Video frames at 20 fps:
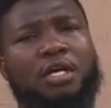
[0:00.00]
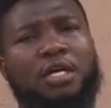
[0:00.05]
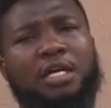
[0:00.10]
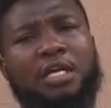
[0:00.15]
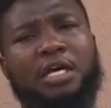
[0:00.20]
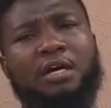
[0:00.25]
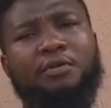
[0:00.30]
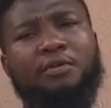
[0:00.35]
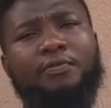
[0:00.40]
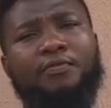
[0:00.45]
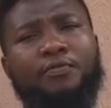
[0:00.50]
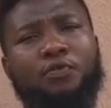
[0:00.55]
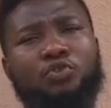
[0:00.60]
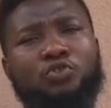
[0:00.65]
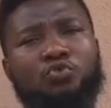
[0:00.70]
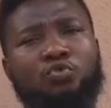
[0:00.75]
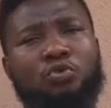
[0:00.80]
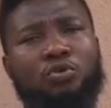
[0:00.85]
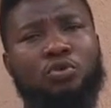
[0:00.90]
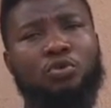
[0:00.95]
Now, the first
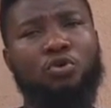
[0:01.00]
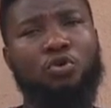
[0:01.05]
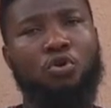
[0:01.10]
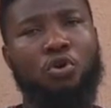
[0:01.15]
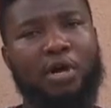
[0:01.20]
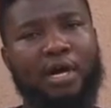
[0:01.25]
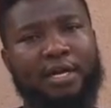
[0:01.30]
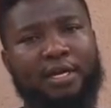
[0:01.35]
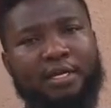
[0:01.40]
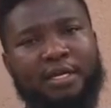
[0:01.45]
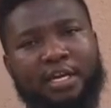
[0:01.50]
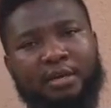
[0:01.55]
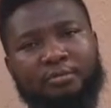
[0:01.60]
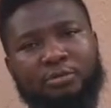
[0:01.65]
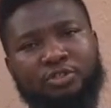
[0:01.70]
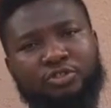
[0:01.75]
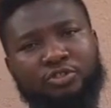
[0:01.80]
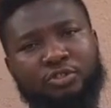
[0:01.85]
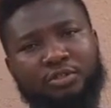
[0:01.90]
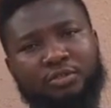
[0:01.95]
one, organic
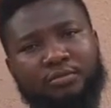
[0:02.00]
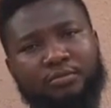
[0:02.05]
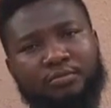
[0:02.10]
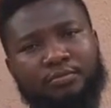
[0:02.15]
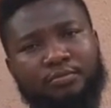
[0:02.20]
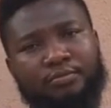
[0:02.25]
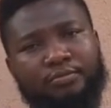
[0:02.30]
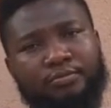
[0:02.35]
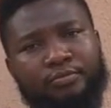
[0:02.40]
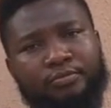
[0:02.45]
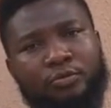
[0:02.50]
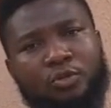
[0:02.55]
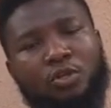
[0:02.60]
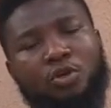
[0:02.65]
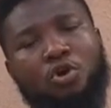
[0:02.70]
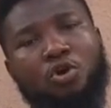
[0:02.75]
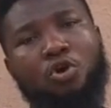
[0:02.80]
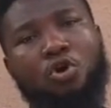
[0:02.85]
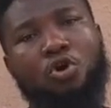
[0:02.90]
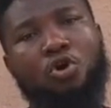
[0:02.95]
chemistry.
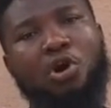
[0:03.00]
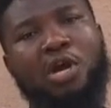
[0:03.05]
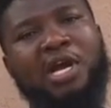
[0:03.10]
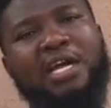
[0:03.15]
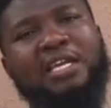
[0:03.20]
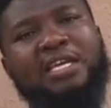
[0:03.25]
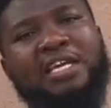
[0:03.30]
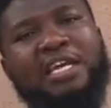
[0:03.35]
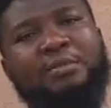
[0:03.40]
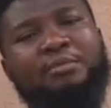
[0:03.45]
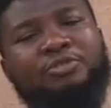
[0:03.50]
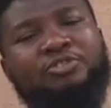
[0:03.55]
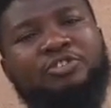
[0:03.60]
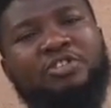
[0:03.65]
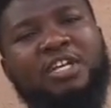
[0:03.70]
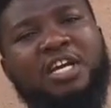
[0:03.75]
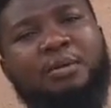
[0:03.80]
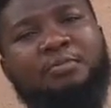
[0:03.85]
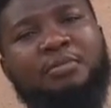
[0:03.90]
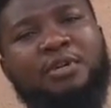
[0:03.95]
Organic chemistry
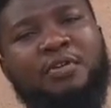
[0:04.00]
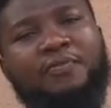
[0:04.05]
can be